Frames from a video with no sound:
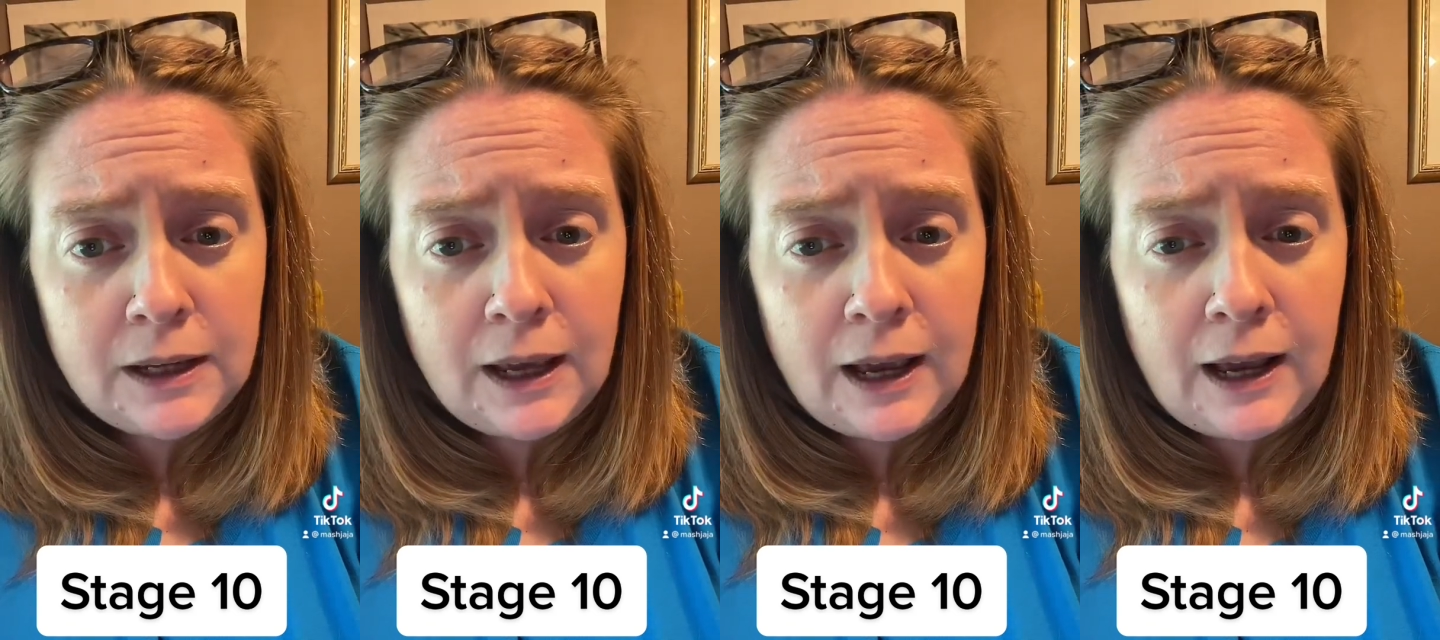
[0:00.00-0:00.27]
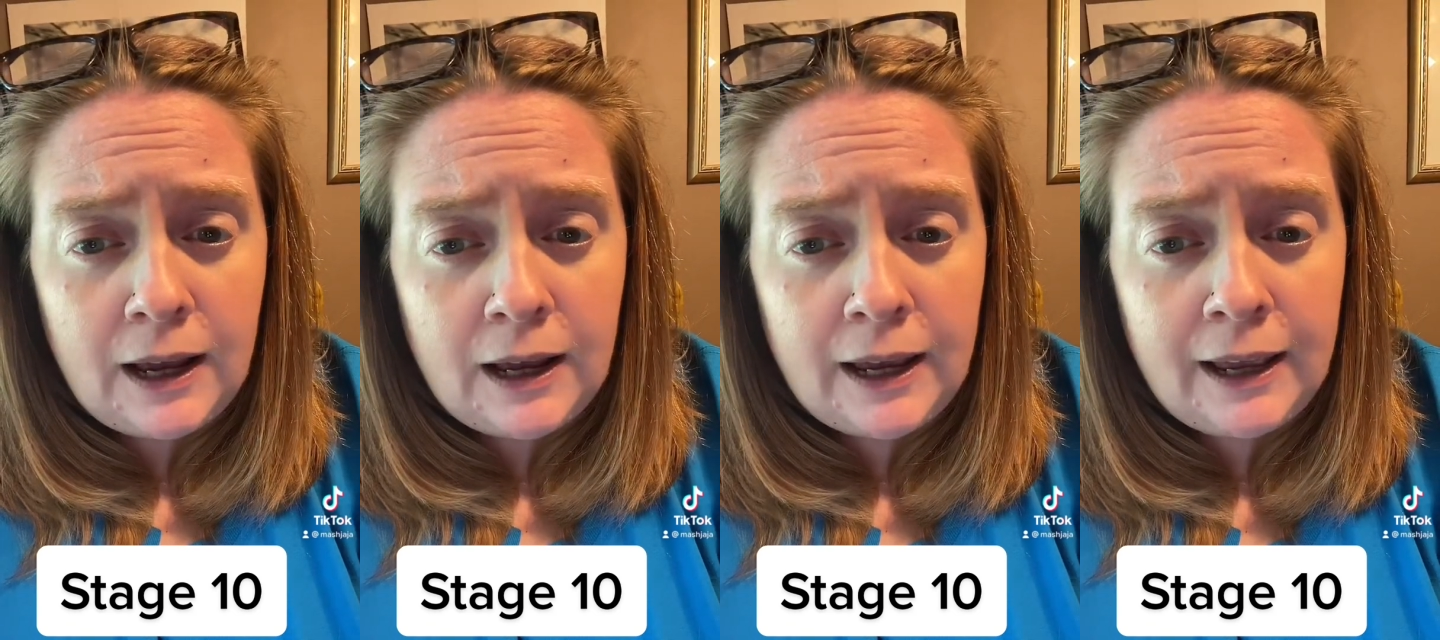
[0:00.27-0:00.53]

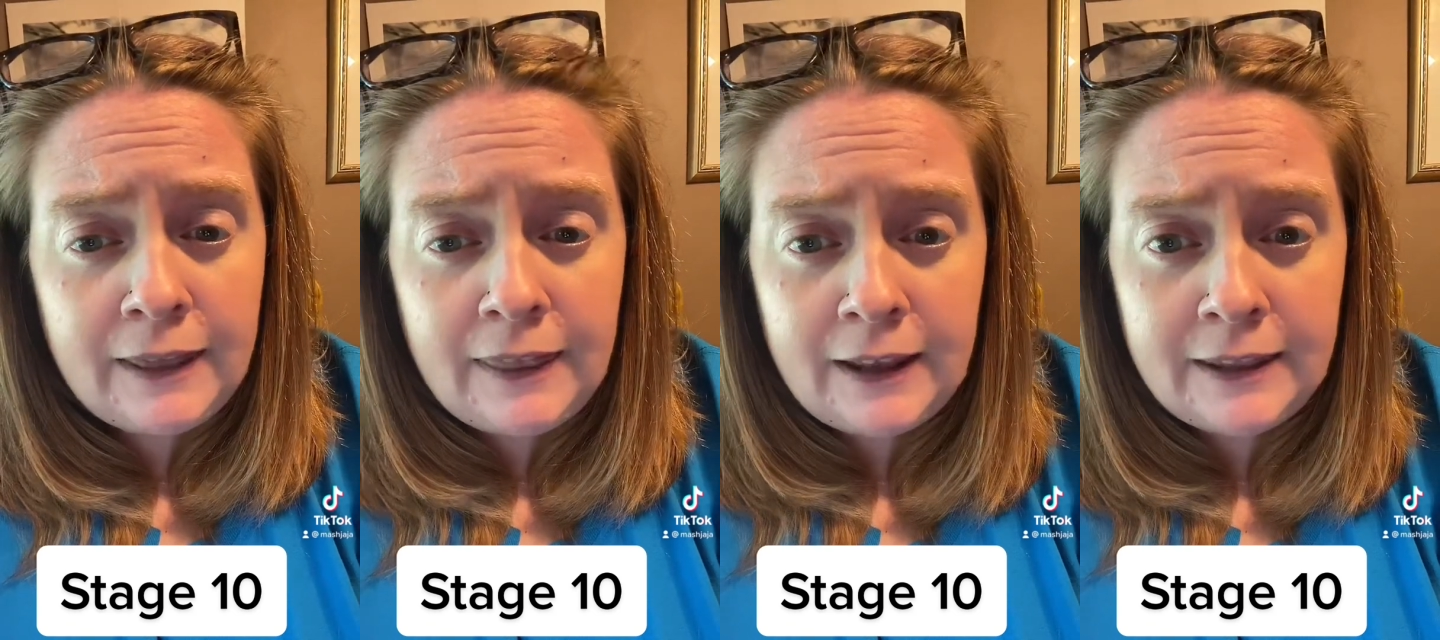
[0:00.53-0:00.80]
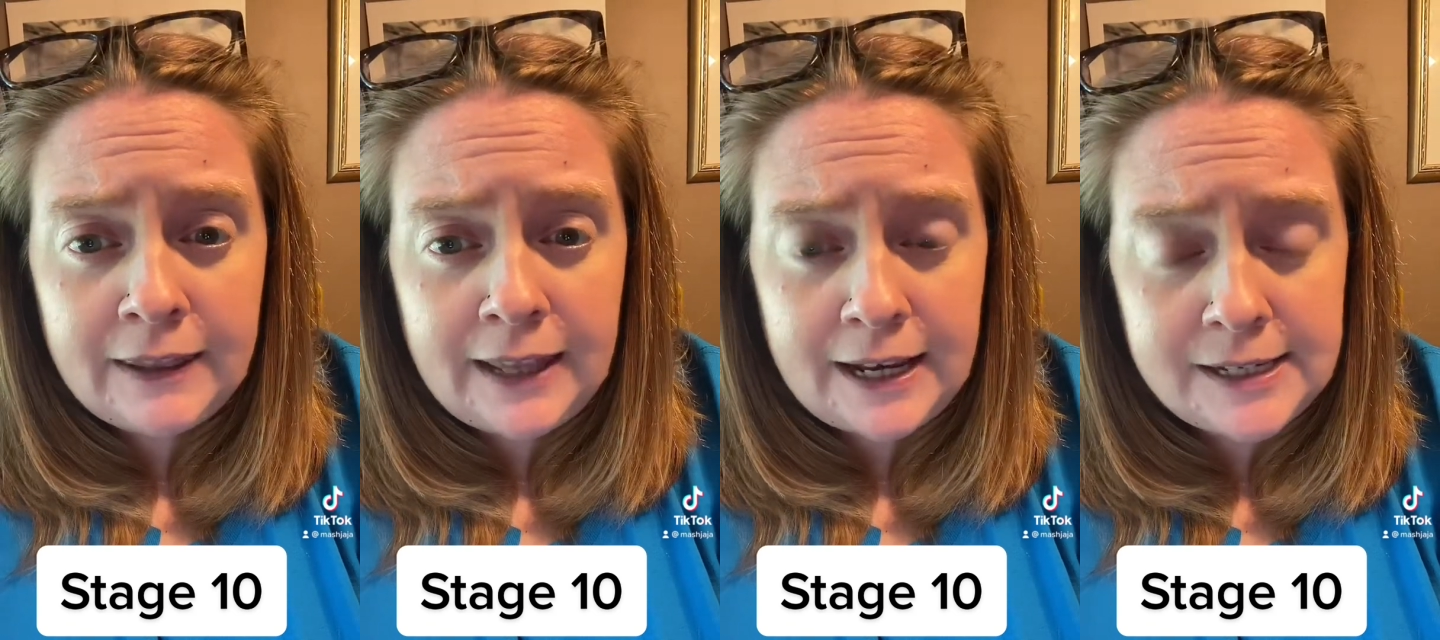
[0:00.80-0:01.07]
and
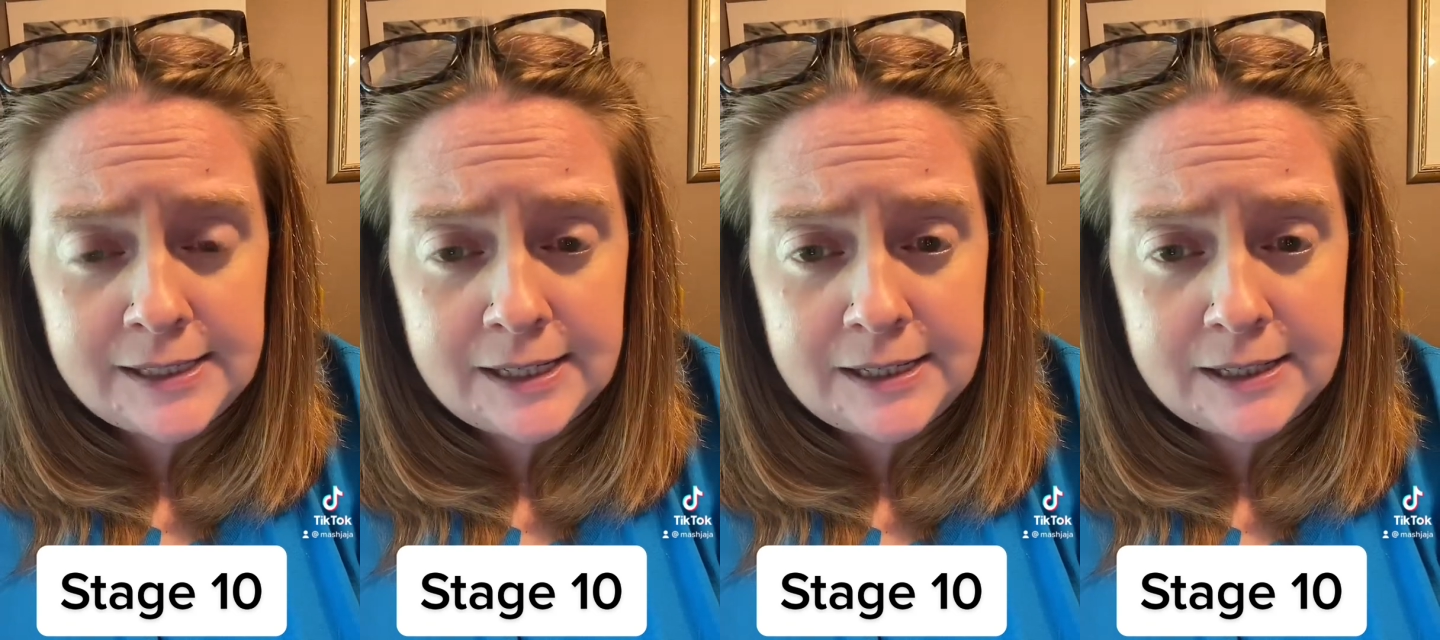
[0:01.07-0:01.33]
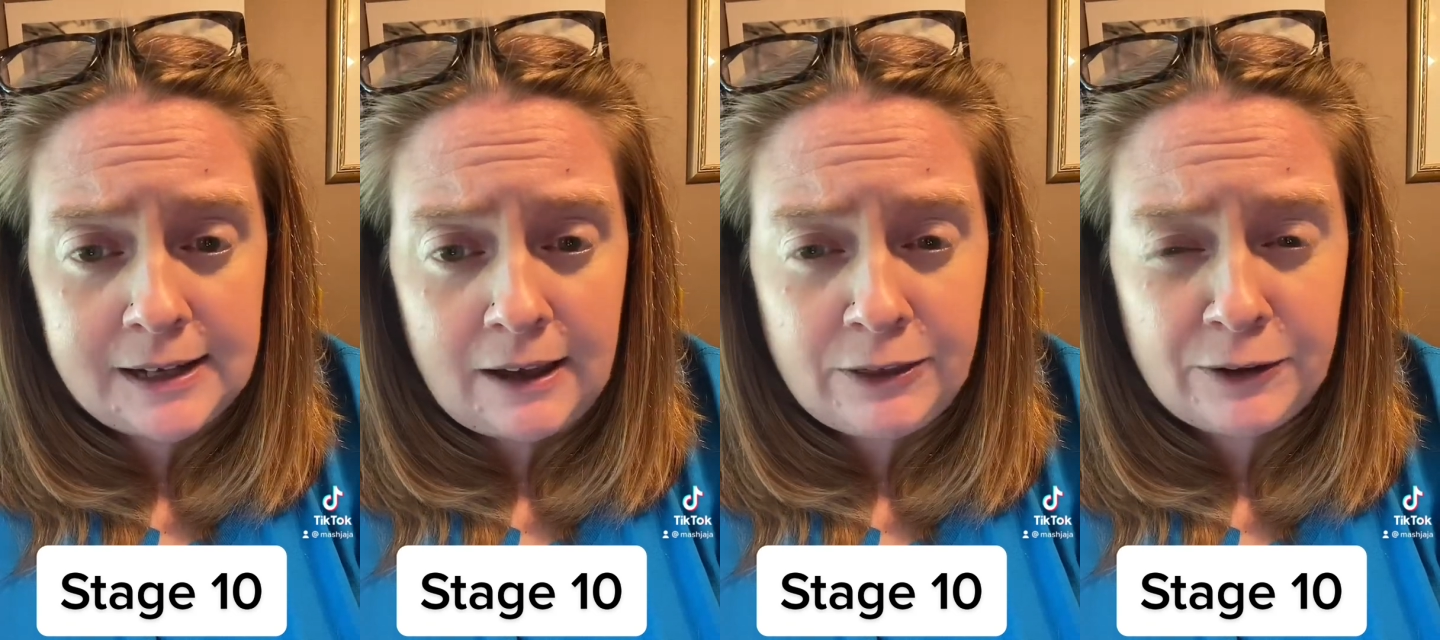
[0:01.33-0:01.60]
then they stayed
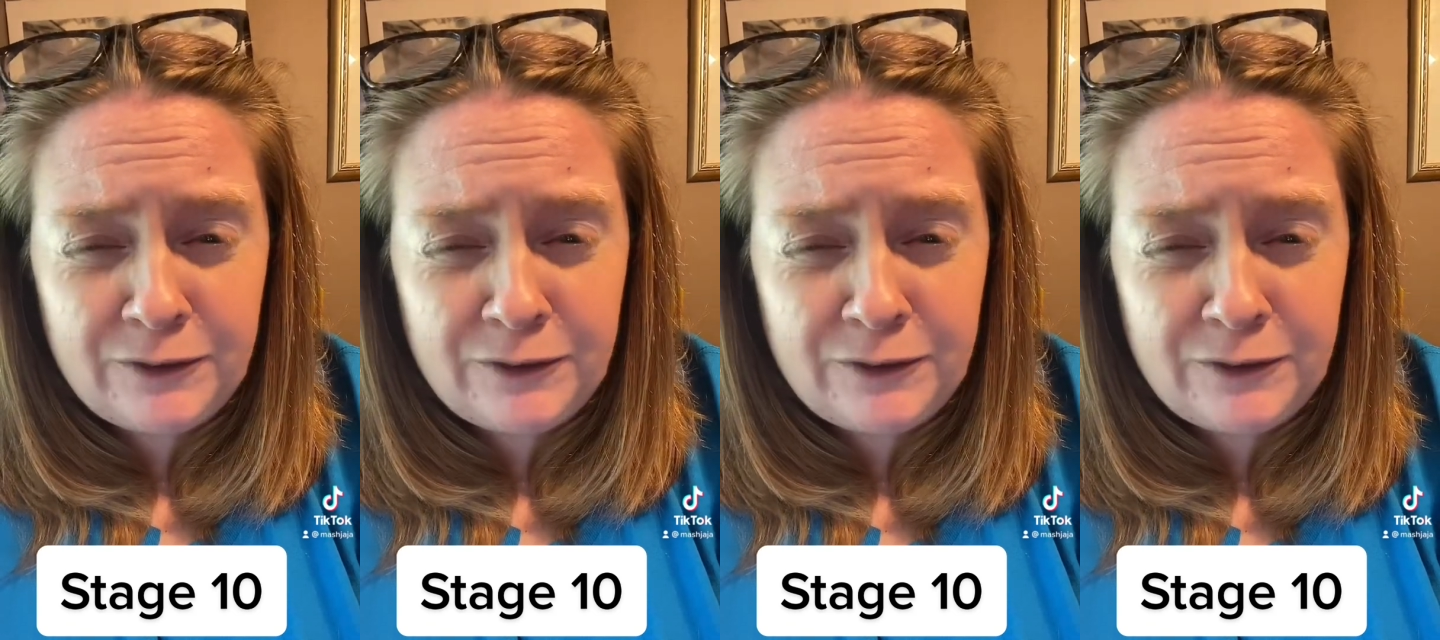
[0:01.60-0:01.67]
together